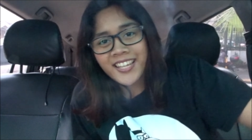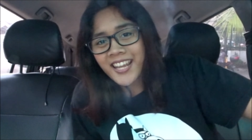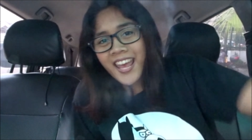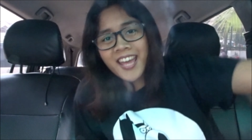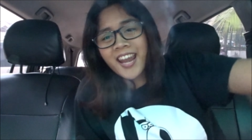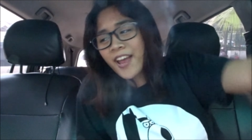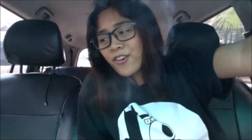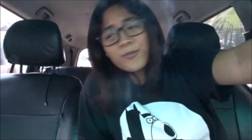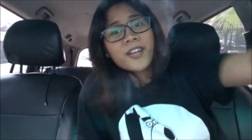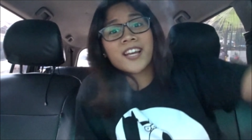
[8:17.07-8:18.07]
And I
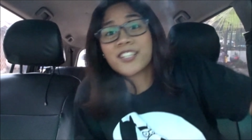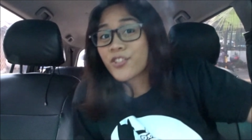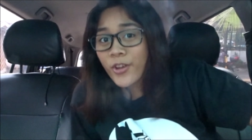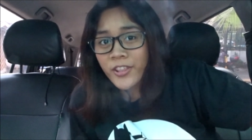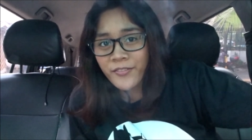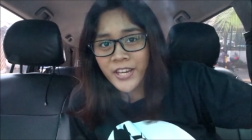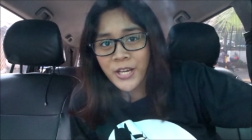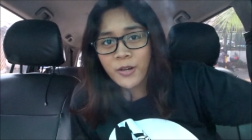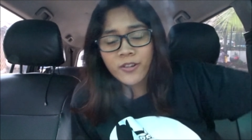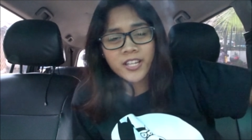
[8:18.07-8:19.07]
hope you guys enjoyed the video.